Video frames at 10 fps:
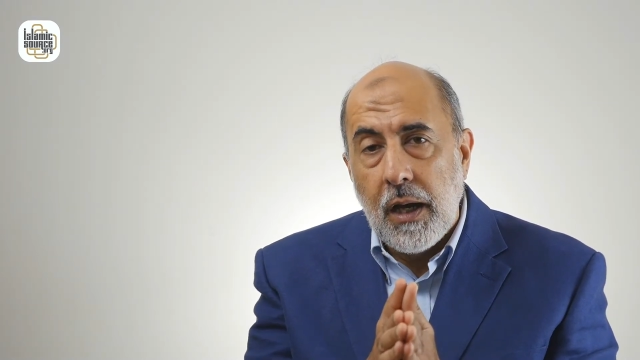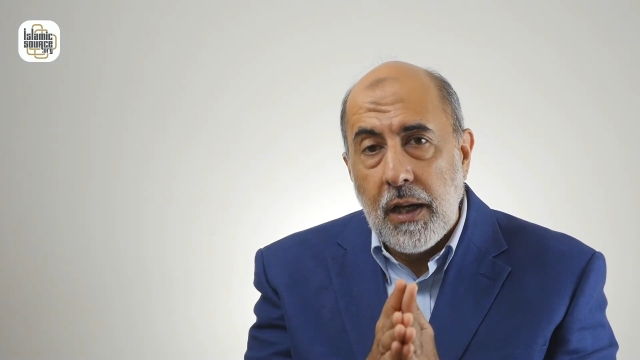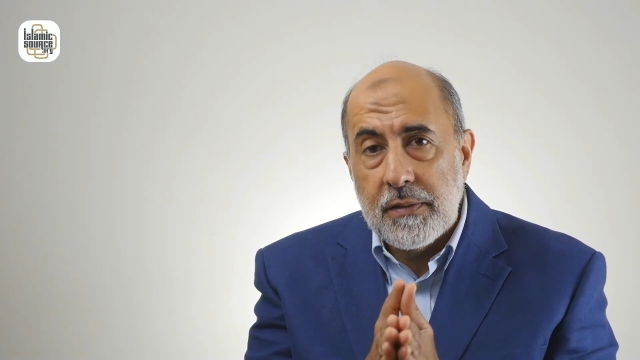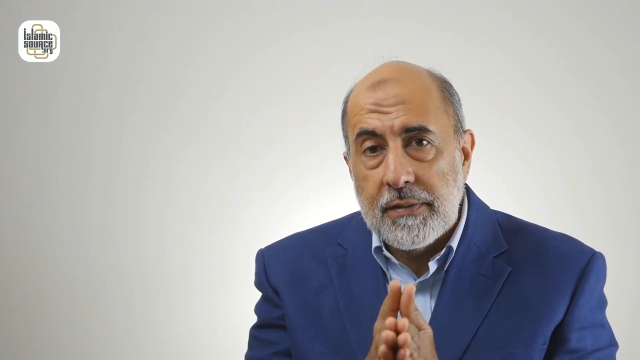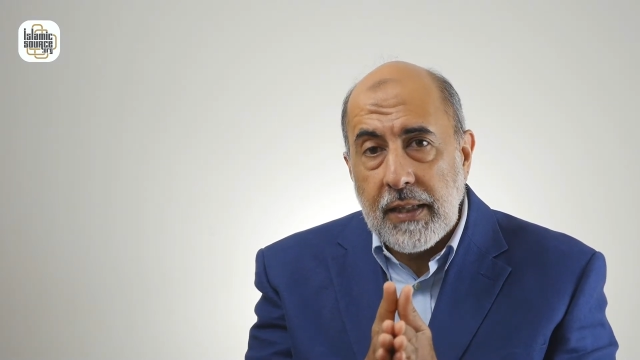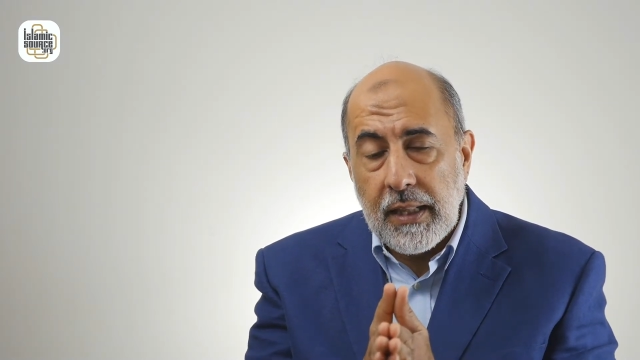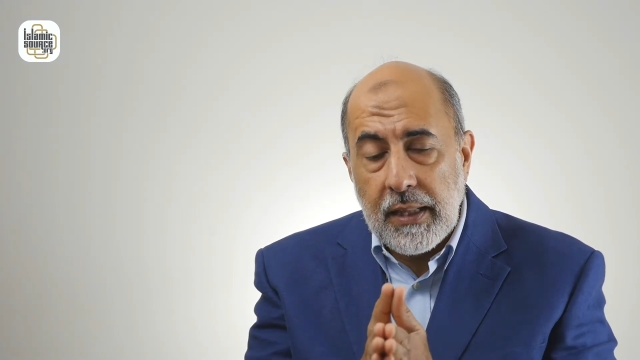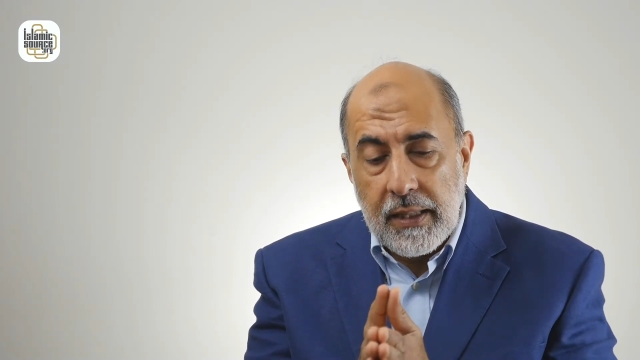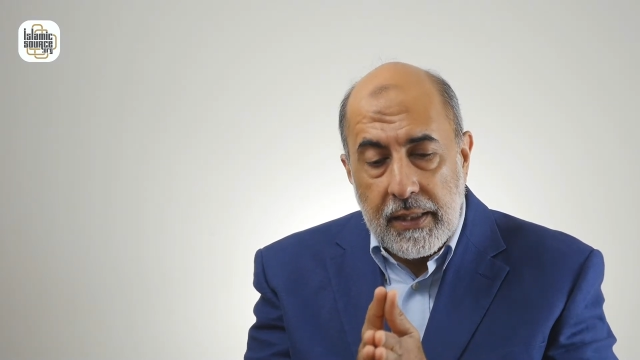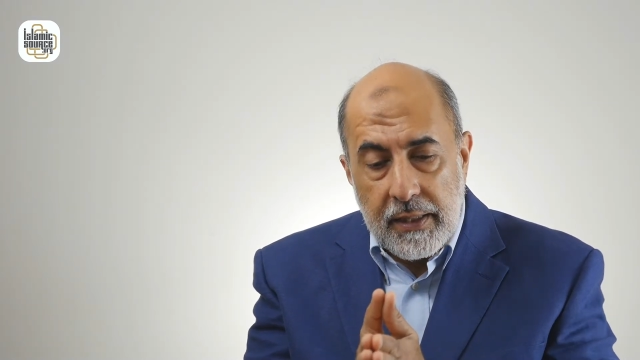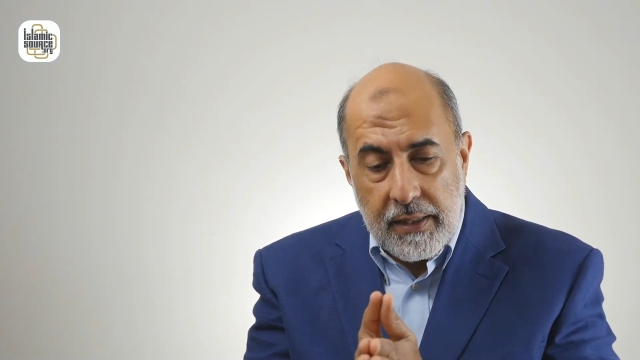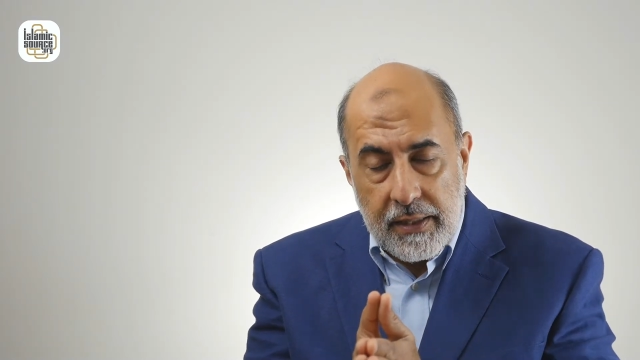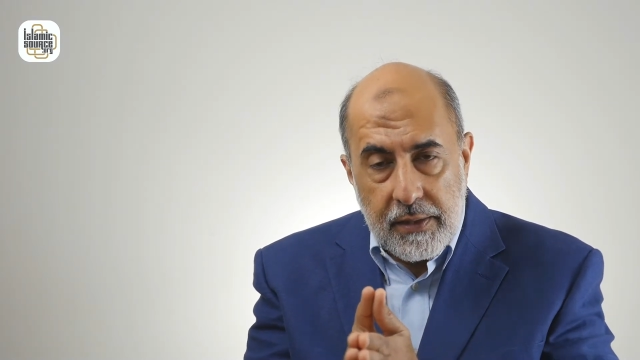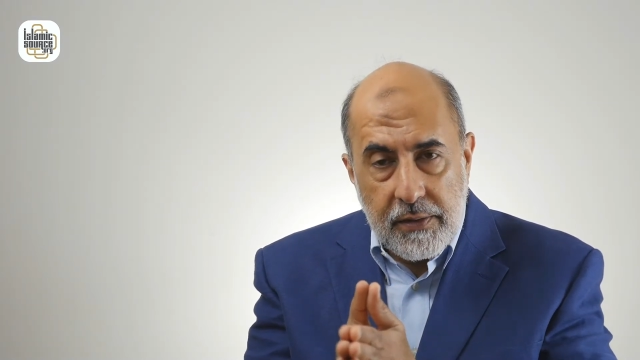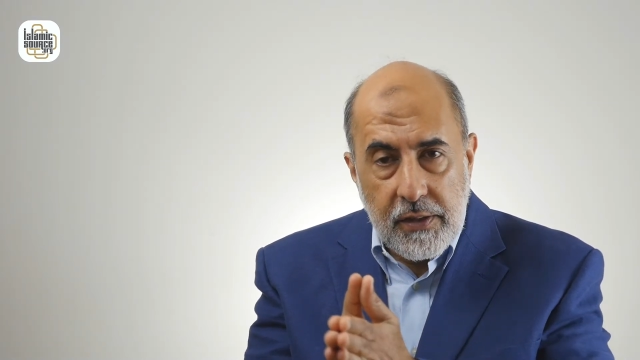until
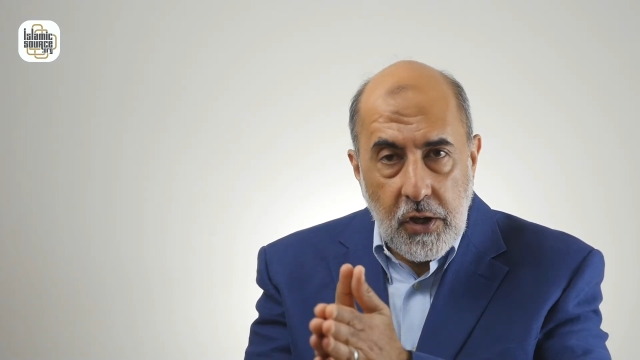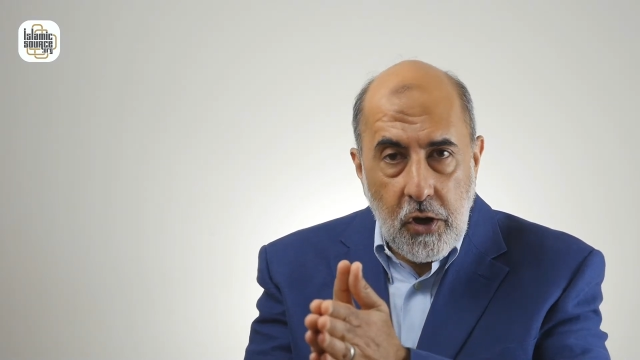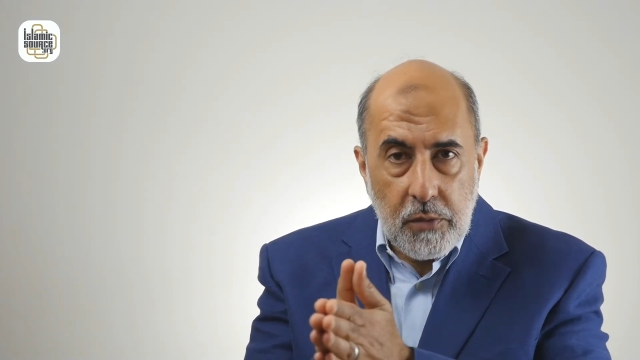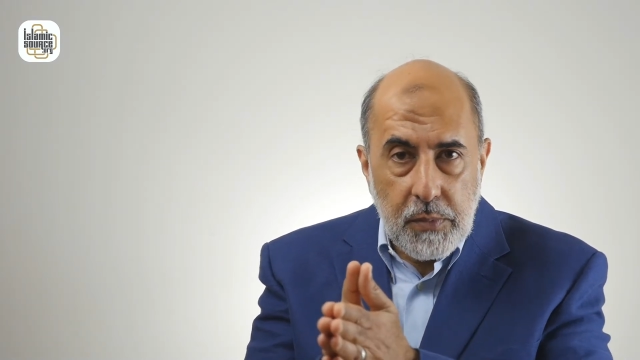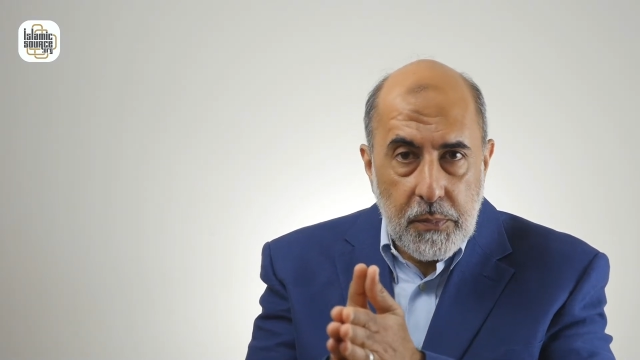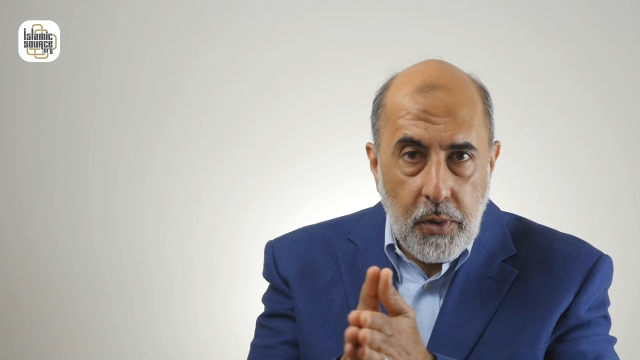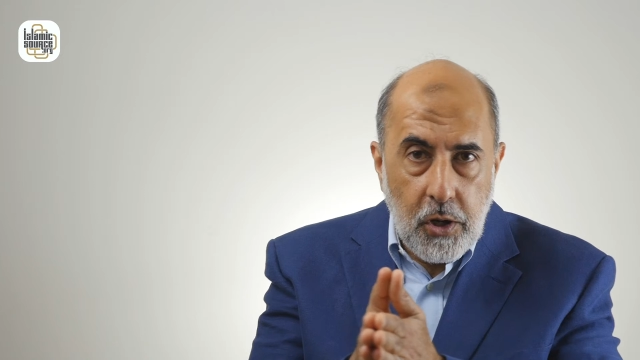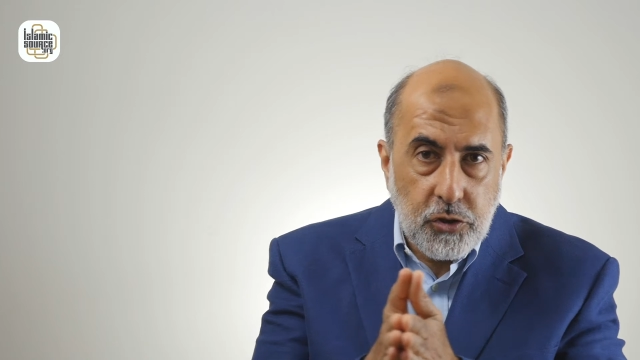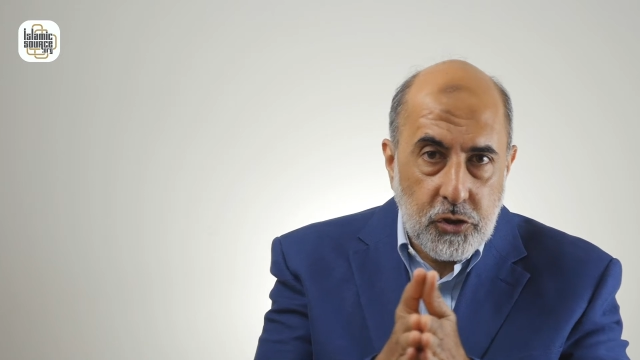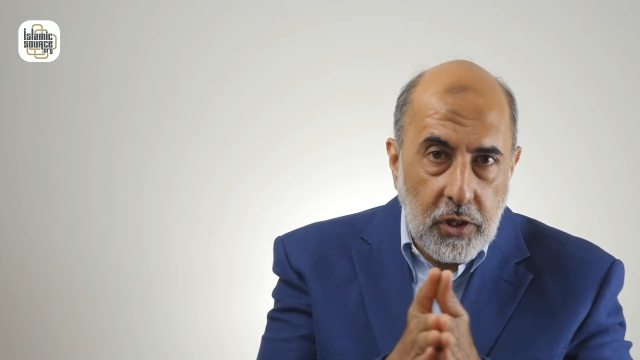the army marched